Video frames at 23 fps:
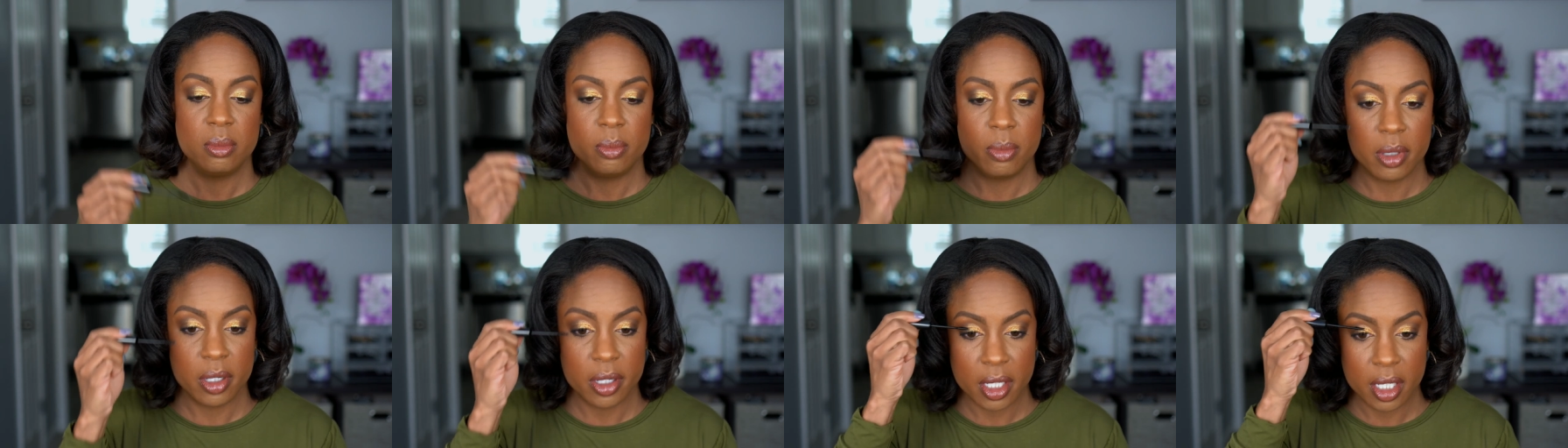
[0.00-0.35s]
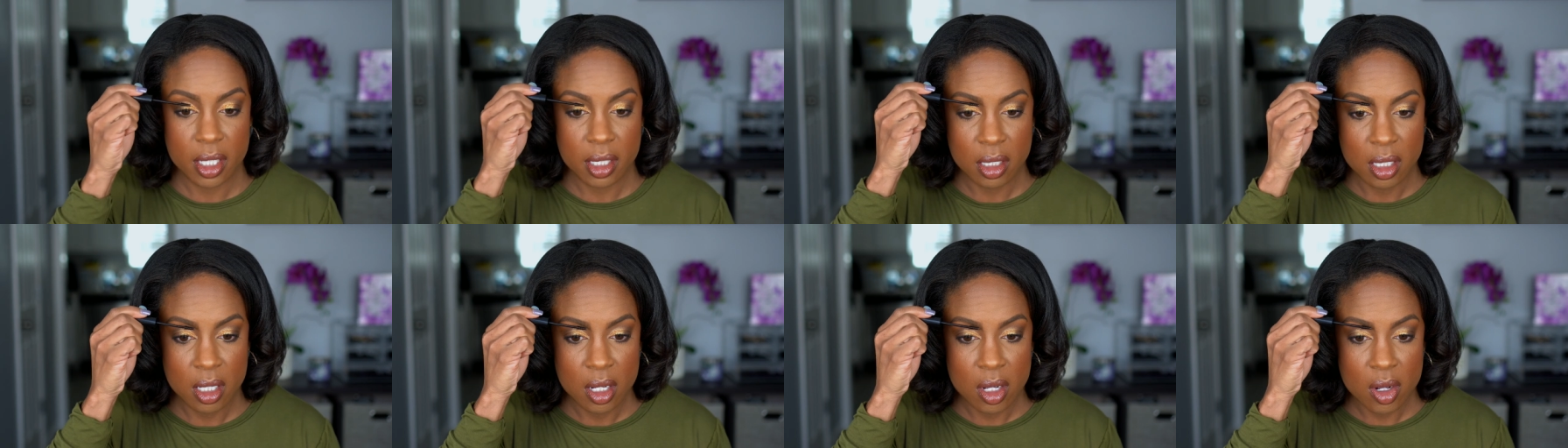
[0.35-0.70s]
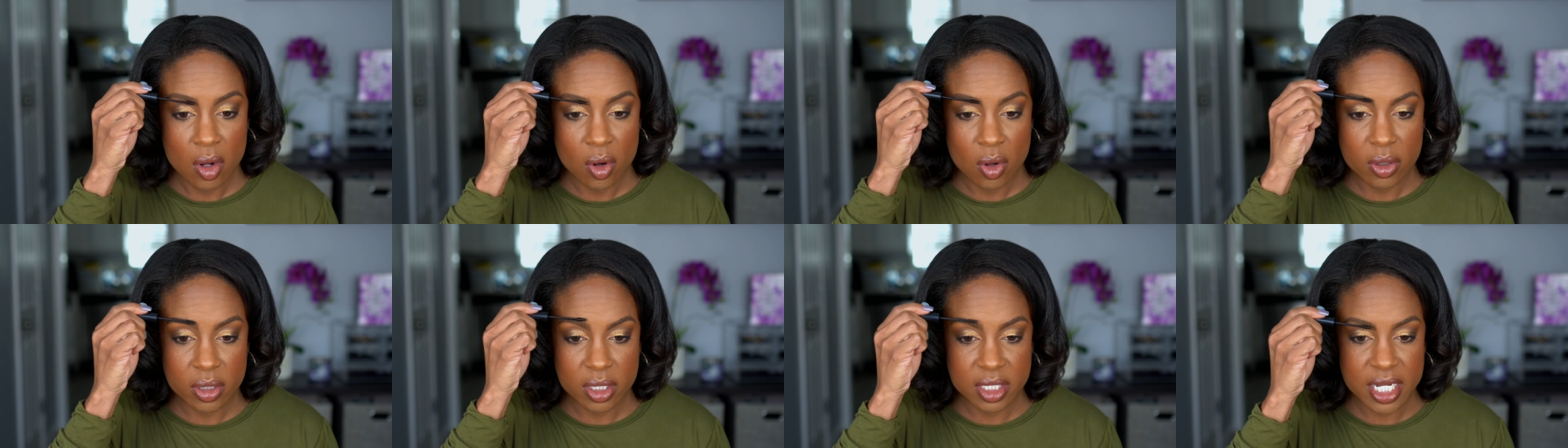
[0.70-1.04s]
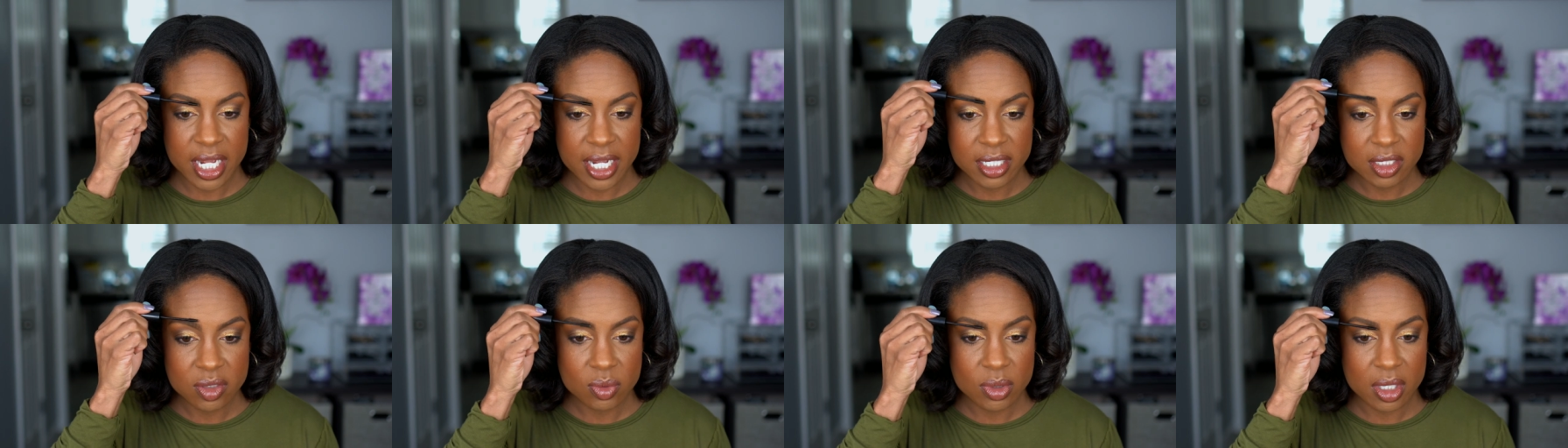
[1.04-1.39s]
But on
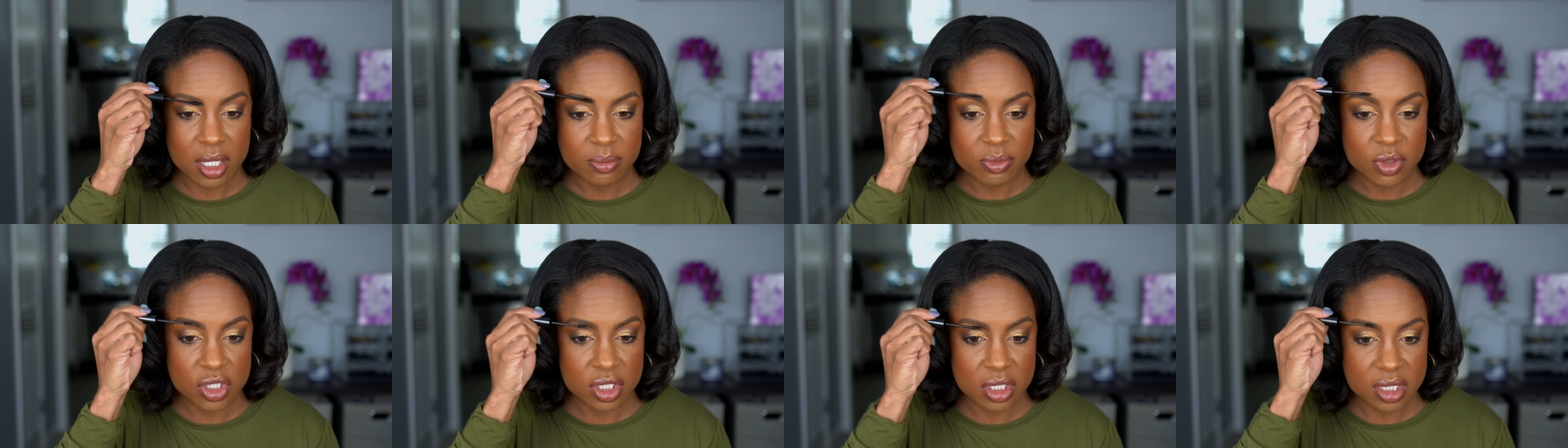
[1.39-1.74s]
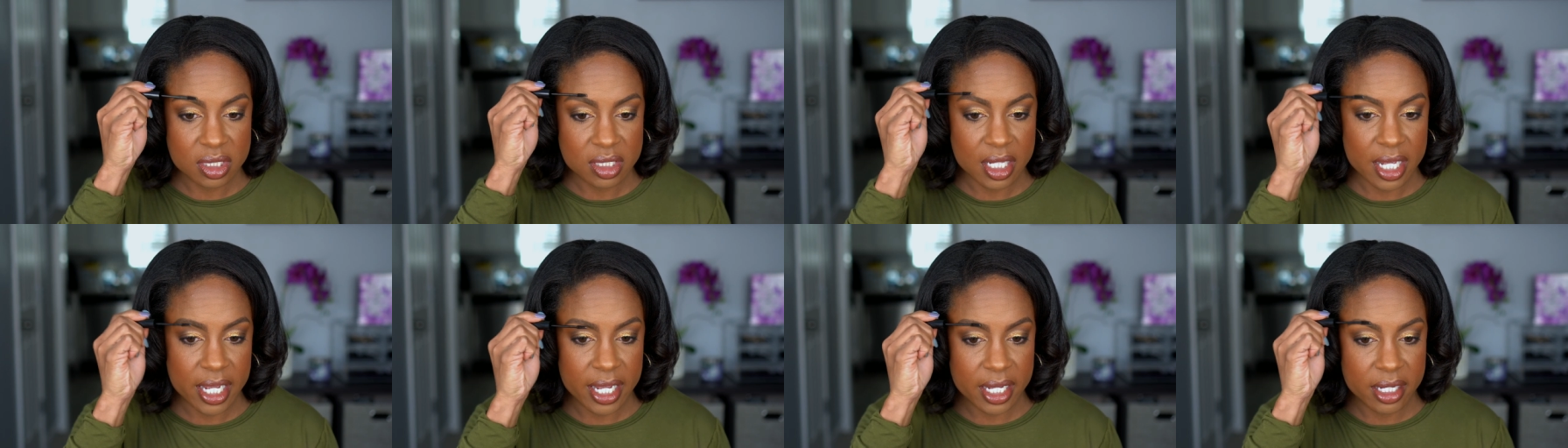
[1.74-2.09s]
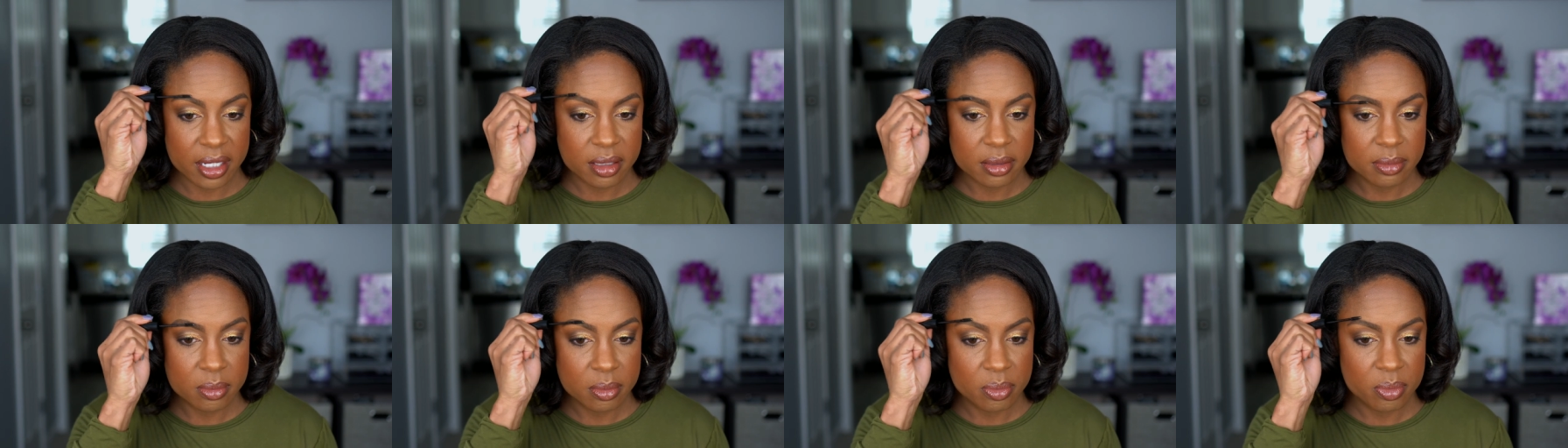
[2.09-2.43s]
days when I'm just like